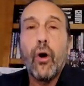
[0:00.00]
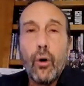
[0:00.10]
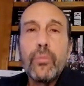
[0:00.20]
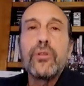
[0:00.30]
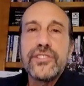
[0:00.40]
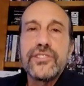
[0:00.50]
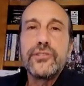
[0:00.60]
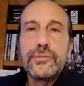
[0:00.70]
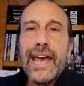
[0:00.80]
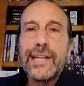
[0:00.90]
almost
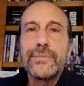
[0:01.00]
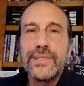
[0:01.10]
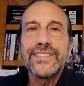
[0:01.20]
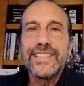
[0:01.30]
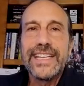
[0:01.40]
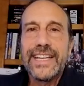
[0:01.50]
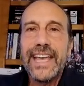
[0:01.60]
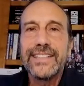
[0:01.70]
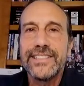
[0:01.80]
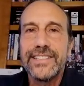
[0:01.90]
unanimously
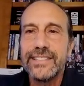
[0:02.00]
against